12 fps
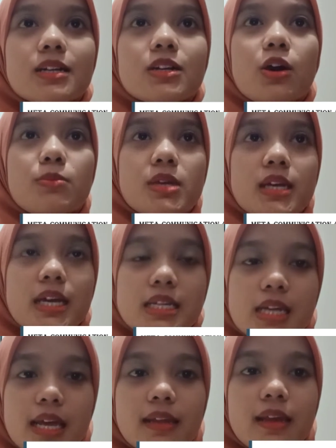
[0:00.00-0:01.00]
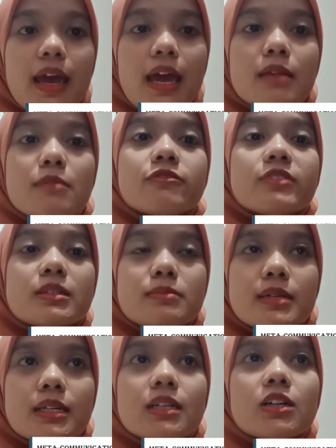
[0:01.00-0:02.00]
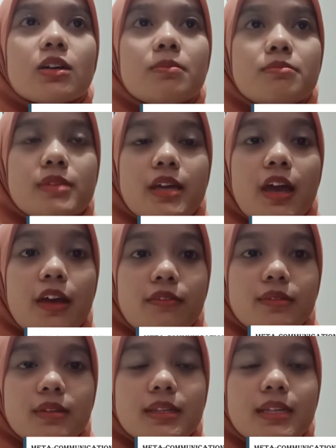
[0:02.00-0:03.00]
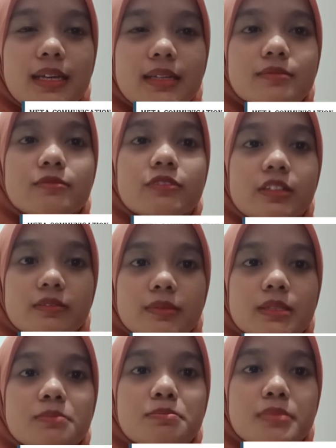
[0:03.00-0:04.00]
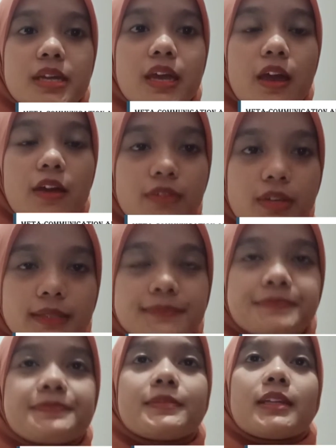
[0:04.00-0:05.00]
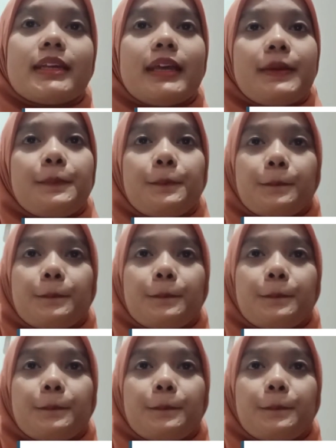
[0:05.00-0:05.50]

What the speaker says: communication and non-verbal behavior. Okay.